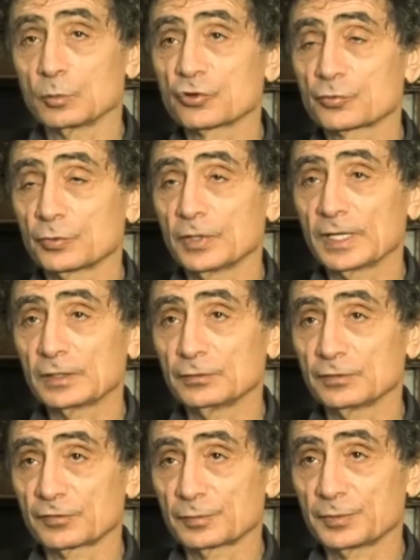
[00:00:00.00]
they're much more
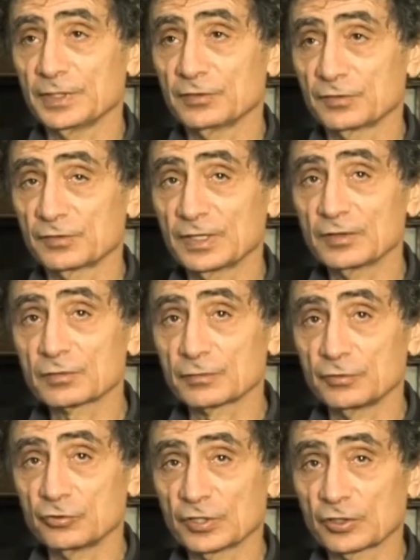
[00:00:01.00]
likely to experience a sense
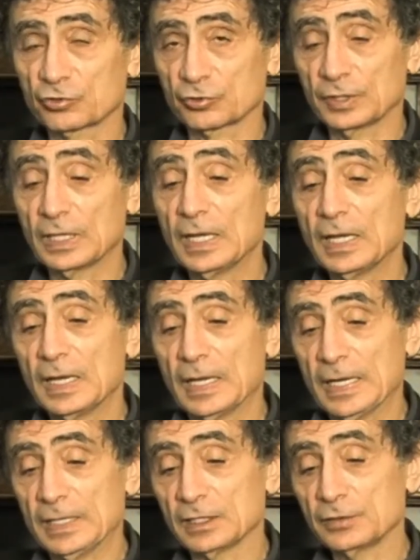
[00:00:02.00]
of rejection
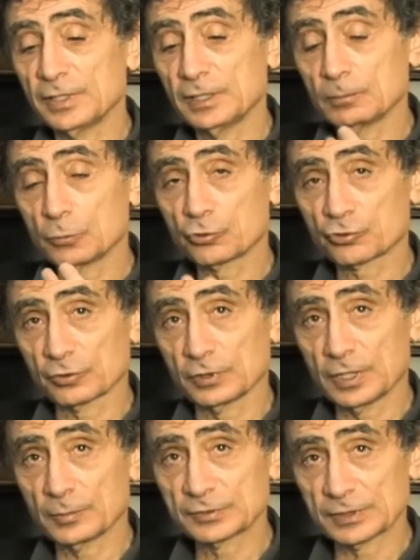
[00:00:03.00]
and a great
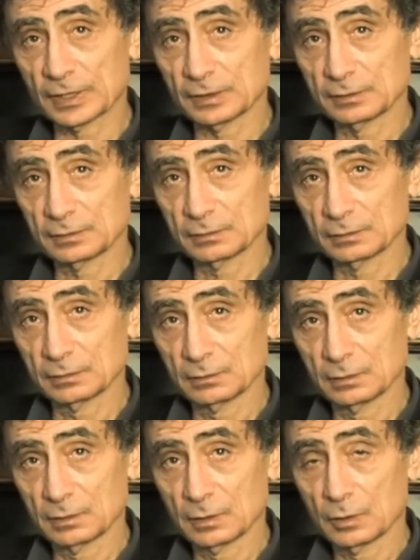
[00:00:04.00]
emotional upset
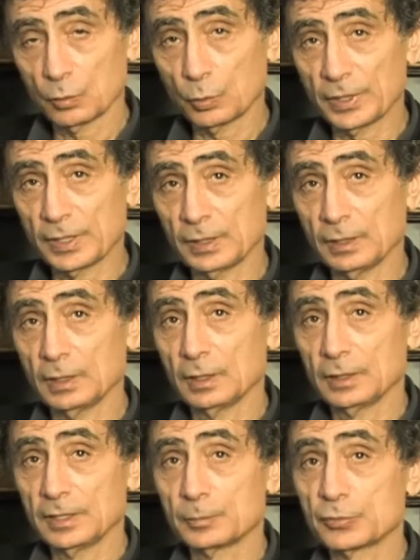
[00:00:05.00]
when
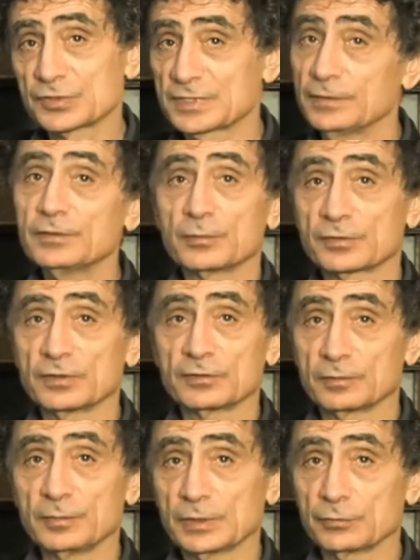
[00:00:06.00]
they perceive
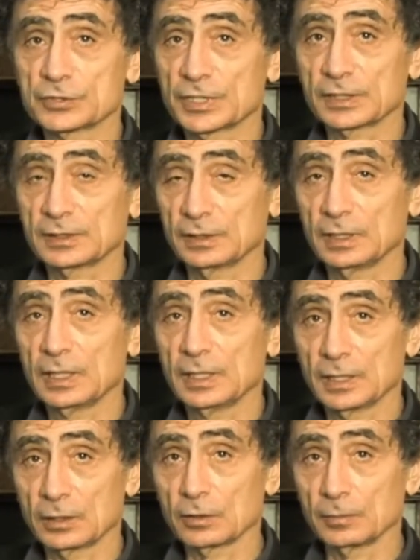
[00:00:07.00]
themselves as being rejected
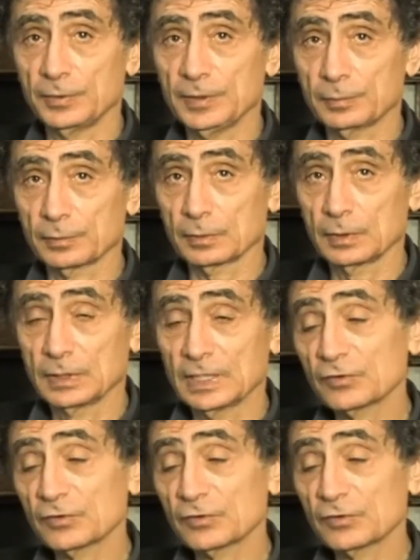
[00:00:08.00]
than other people.